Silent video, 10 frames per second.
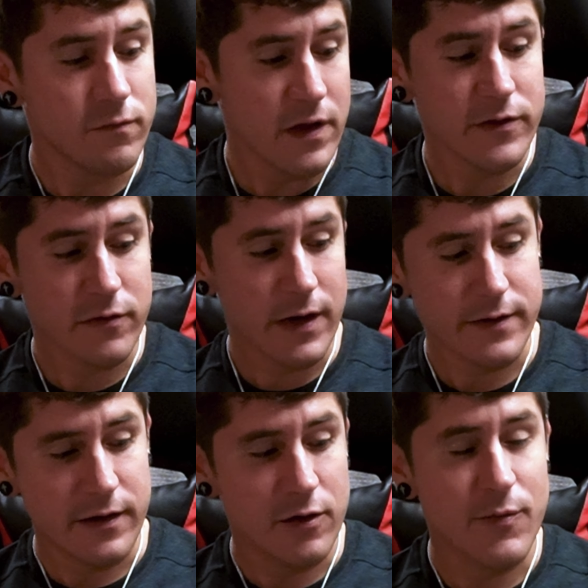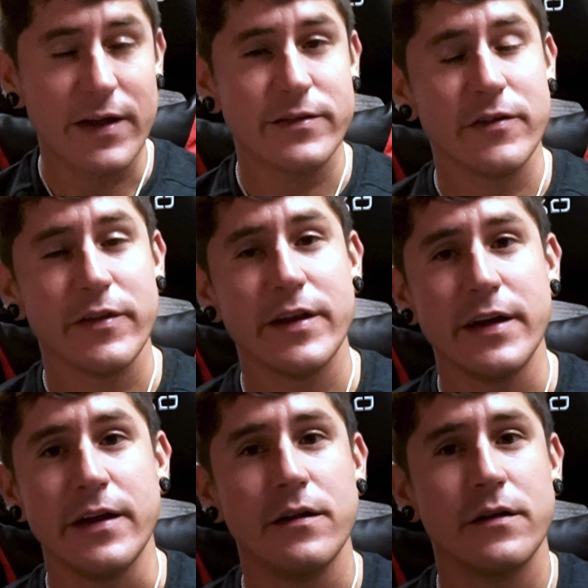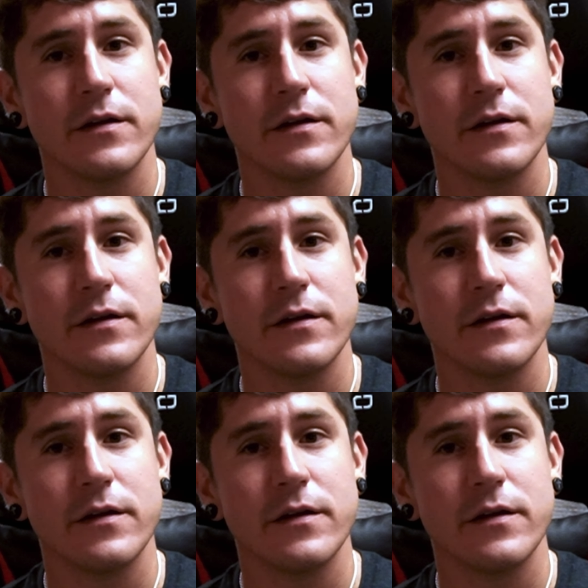resurrecting your masculinity,